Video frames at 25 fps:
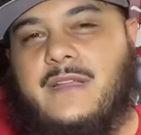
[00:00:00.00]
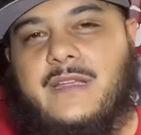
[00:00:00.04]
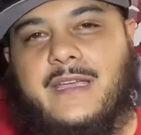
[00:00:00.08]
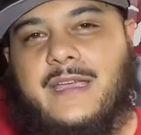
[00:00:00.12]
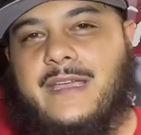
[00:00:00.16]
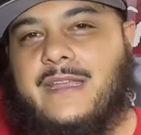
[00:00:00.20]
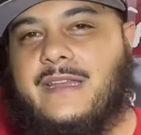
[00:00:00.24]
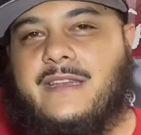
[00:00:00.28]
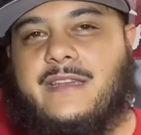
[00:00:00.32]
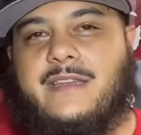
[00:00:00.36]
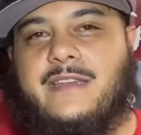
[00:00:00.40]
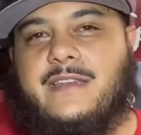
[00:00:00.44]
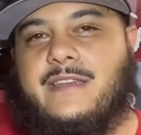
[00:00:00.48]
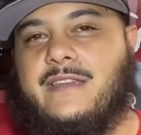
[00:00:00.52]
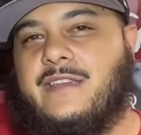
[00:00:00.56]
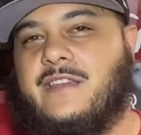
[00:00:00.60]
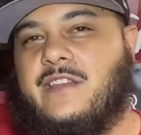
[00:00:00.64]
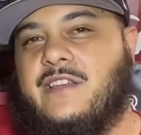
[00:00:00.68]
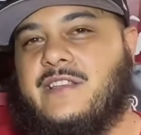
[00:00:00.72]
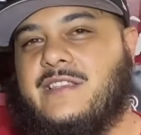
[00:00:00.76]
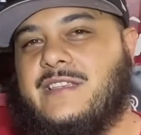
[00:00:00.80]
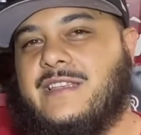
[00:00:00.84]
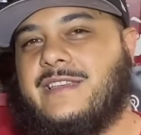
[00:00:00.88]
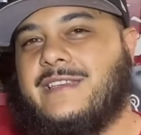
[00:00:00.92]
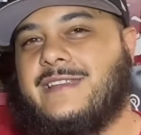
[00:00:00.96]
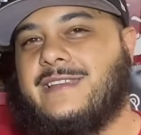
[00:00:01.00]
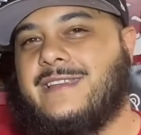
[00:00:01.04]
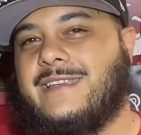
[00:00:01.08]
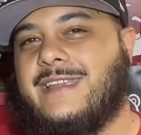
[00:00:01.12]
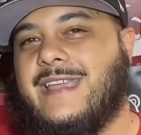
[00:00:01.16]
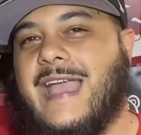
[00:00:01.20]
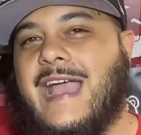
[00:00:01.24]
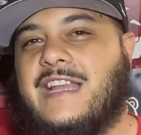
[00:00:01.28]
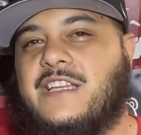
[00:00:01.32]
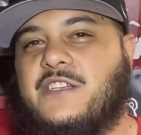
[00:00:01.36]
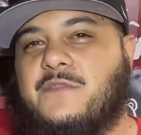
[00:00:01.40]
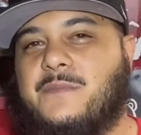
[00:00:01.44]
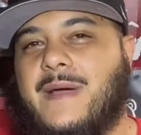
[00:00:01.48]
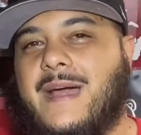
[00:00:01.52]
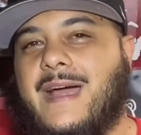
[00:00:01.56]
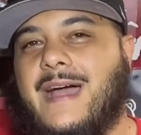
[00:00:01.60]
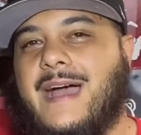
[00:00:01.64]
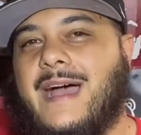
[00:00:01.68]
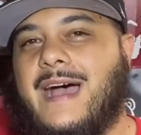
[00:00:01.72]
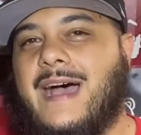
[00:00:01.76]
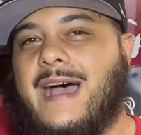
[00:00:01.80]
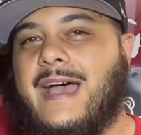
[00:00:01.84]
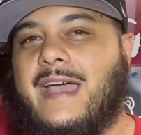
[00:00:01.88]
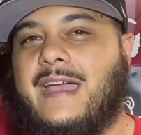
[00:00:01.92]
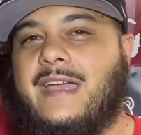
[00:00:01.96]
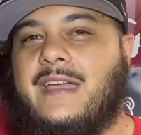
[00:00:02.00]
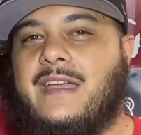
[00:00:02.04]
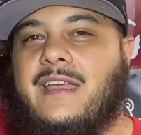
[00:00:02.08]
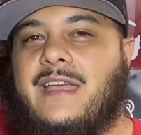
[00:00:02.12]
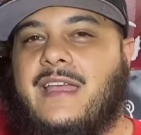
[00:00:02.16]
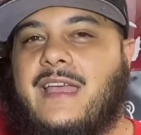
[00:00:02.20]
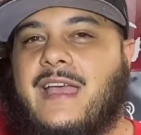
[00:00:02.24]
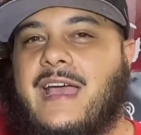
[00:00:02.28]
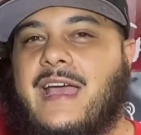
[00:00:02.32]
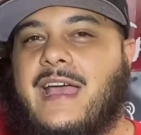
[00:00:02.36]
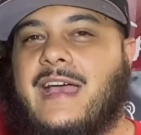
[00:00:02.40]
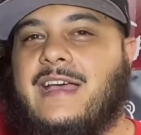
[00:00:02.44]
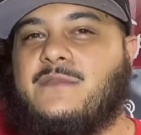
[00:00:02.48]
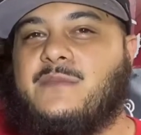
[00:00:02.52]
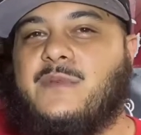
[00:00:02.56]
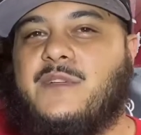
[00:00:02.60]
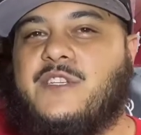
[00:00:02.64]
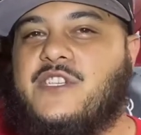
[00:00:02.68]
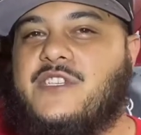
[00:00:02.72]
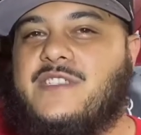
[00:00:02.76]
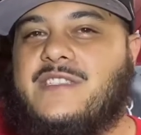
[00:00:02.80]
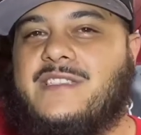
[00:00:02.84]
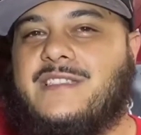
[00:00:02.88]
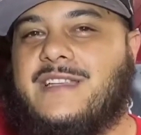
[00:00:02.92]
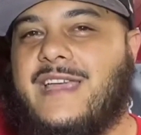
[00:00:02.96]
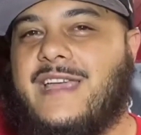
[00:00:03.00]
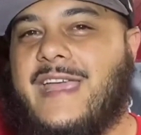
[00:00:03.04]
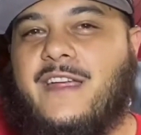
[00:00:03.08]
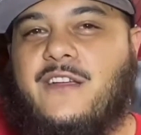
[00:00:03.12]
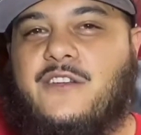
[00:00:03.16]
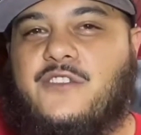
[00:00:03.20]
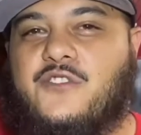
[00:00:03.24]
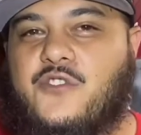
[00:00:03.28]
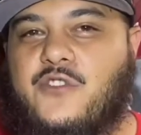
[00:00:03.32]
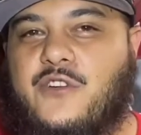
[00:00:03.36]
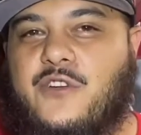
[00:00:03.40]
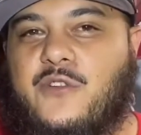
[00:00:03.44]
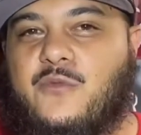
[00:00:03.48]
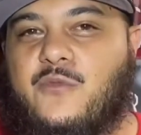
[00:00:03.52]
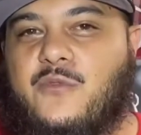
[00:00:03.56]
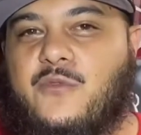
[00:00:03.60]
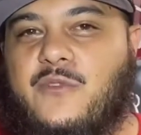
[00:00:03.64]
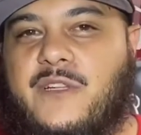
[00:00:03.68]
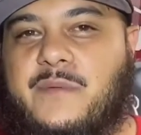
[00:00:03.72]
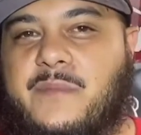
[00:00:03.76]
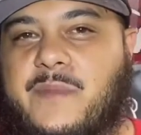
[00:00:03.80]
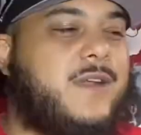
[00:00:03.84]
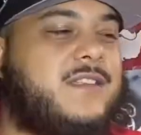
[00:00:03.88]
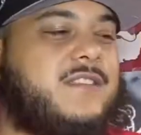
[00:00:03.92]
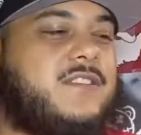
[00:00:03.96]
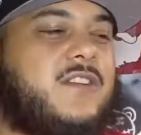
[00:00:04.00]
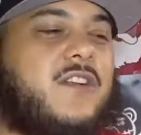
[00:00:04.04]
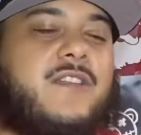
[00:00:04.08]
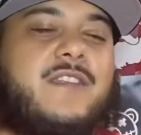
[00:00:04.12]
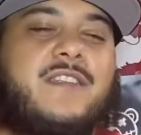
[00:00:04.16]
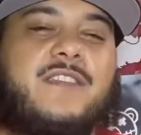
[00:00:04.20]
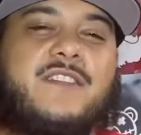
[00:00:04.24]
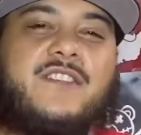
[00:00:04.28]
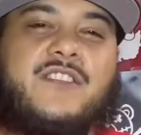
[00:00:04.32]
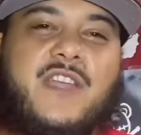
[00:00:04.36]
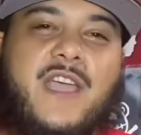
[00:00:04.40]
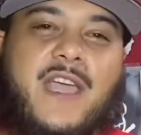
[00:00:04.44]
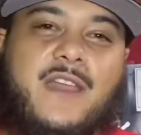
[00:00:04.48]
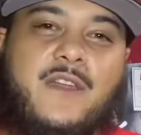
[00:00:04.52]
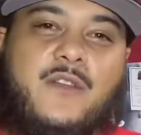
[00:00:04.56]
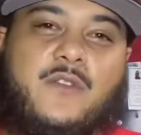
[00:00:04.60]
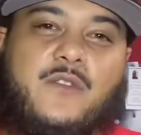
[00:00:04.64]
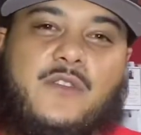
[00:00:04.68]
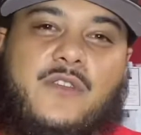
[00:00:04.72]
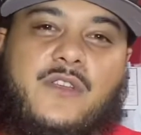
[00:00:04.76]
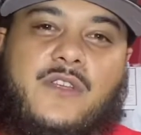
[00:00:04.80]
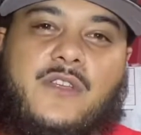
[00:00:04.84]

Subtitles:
it doesn't catch my eye as much as Air Jordan would. When I started this channel,